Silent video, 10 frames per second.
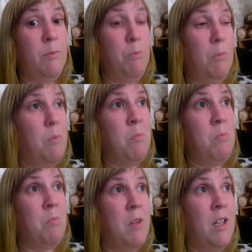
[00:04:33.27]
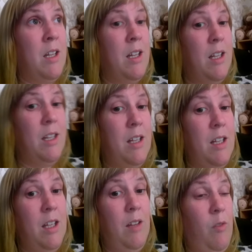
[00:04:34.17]
mum,
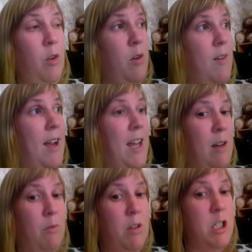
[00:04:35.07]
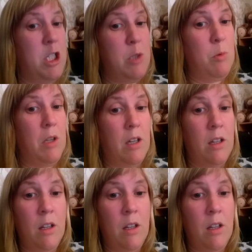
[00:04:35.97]
if you're right, I'm gonna shoot you.